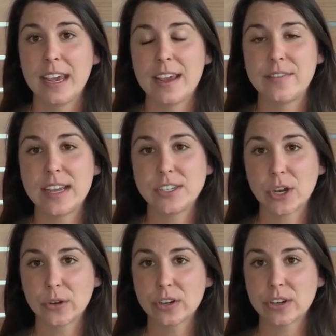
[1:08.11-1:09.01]
If they
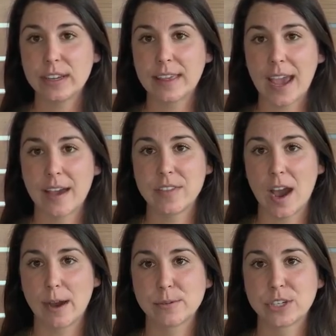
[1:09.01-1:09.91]
don't agree, they have the
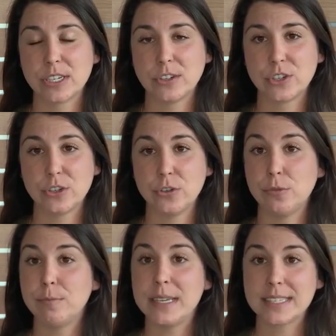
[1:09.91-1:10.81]
option
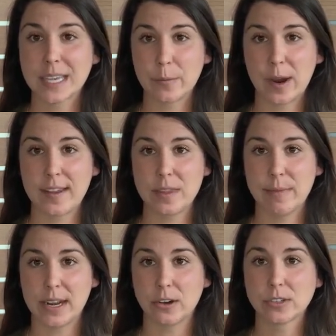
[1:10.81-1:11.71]
to meet somewhere in the
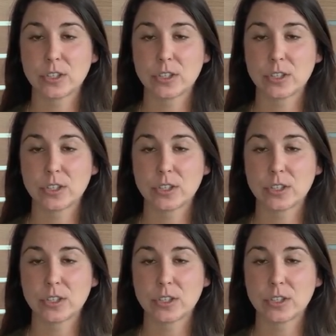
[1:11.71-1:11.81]
middle.